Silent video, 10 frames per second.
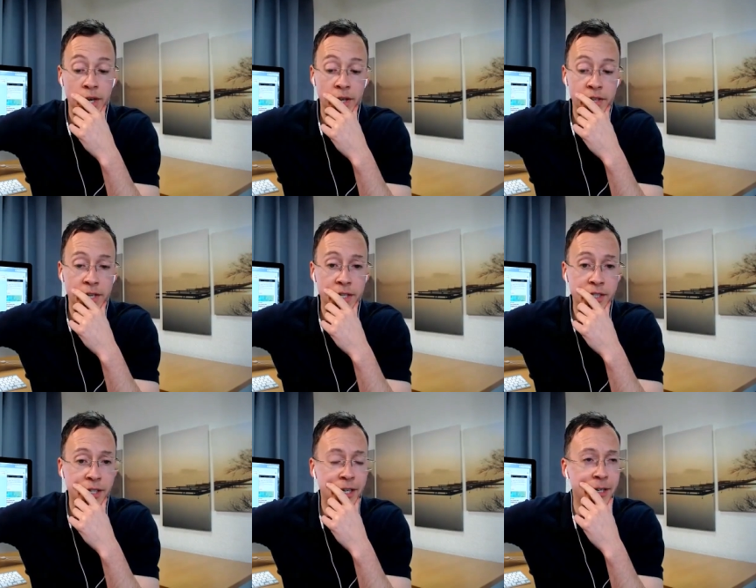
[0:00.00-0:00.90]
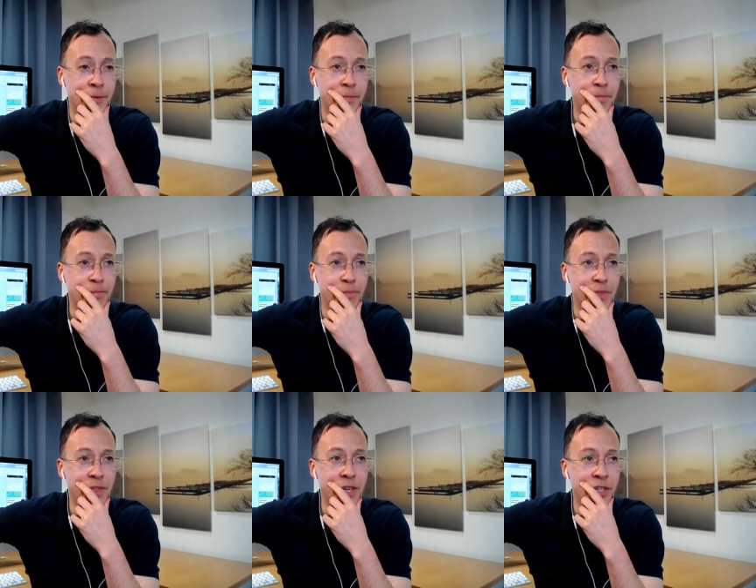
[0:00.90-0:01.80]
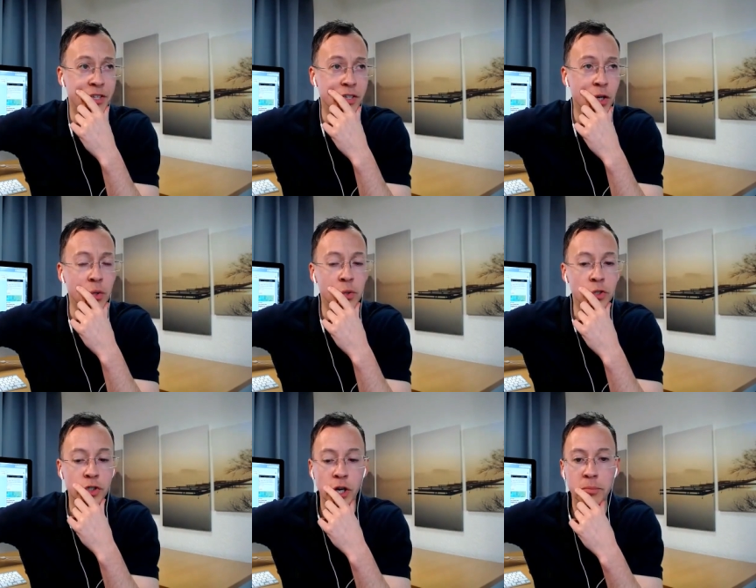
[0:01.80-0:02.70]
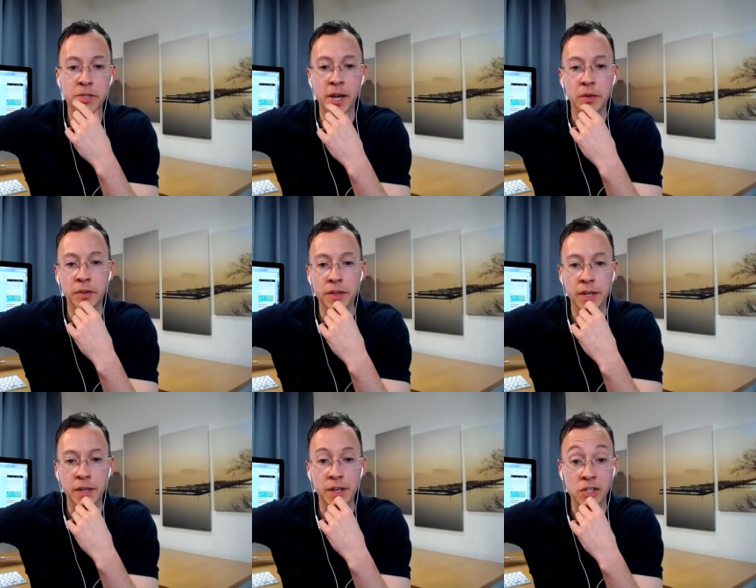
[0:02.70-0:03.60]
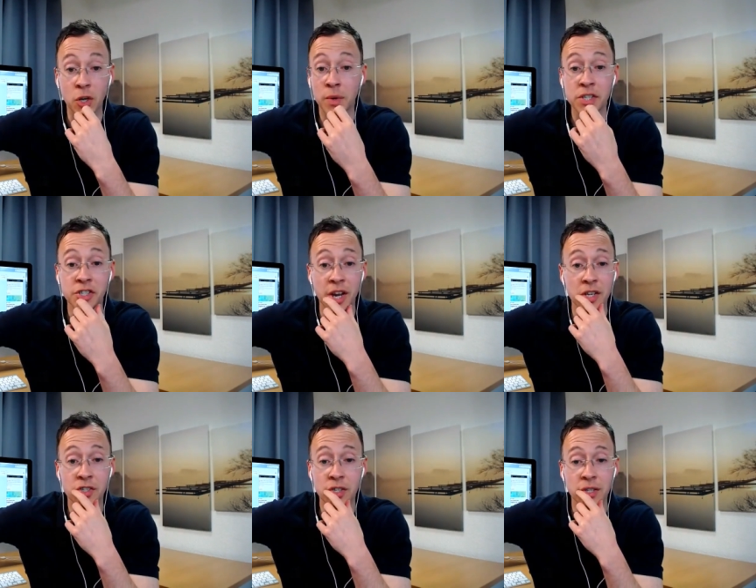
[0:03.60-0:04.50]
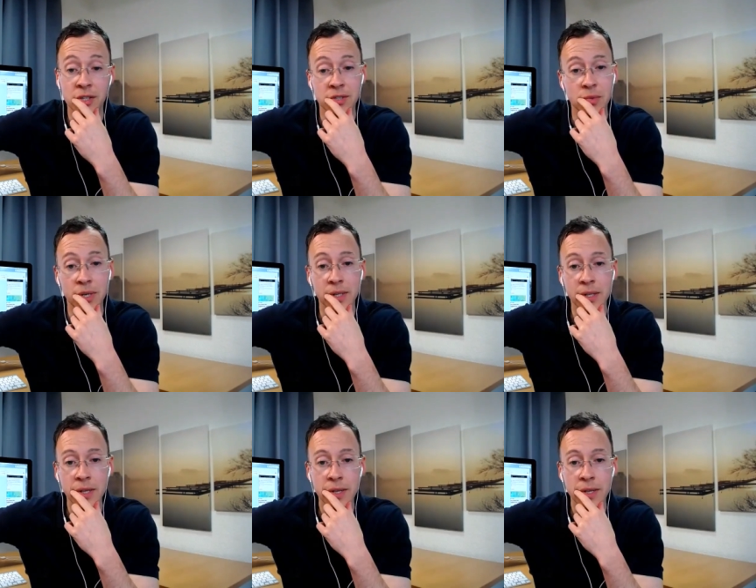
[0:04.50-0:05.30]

yeah. i think it's um, this whole job title thing it's always changing as well